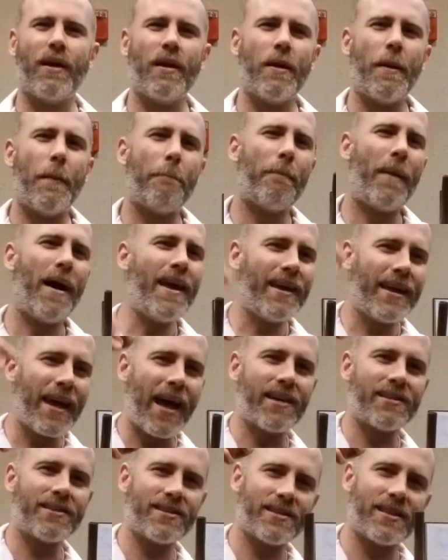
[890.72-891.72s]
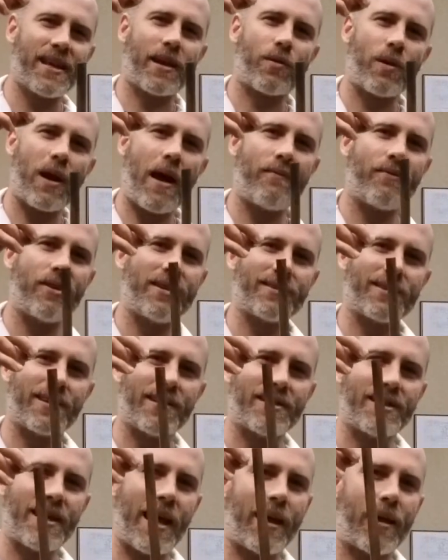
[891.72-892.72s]
my guess is that gravity is going to
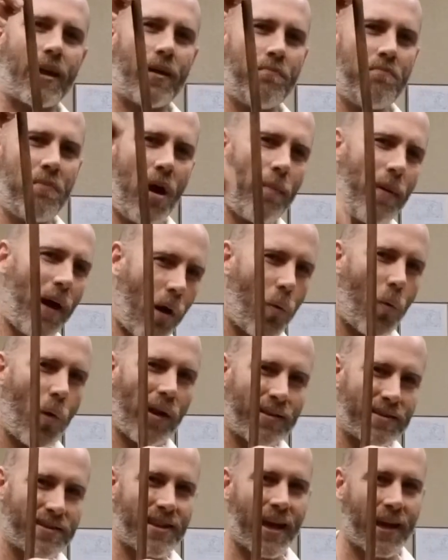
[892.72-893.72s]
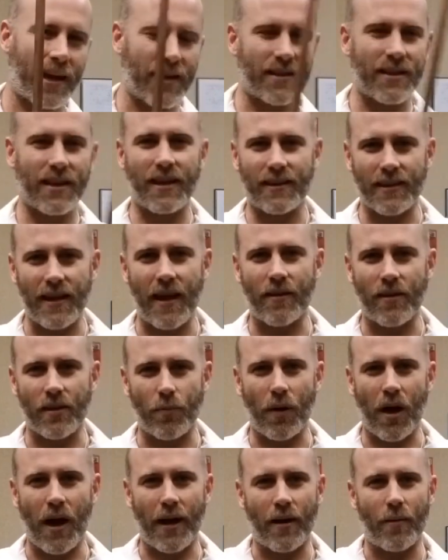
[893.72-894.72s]
take about 1 second to get down to the
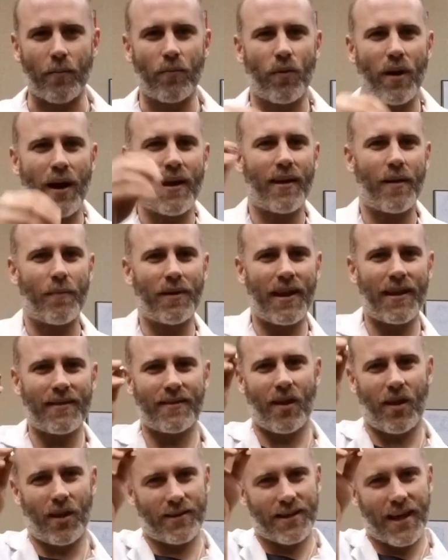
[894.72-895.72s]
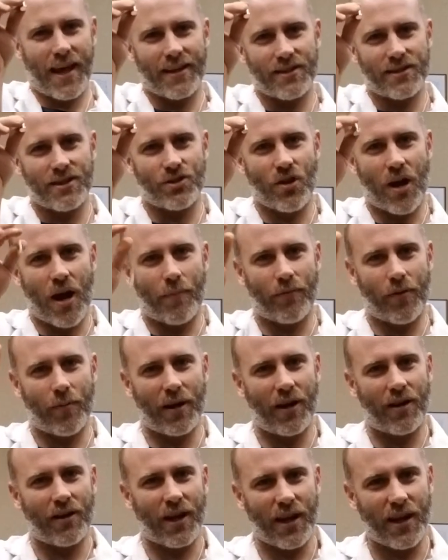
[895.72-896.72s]
bottom, right? I mean, that's all it takes to drop from
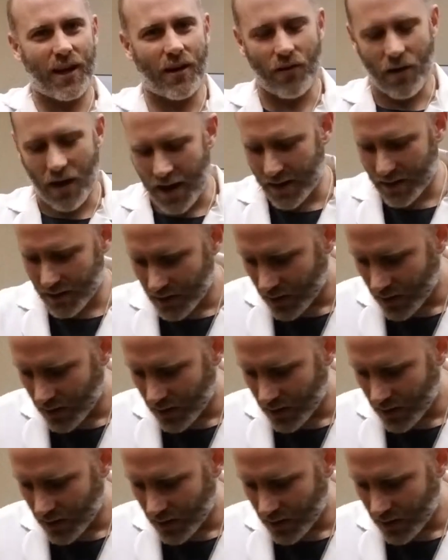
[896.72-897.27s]
here to here, right?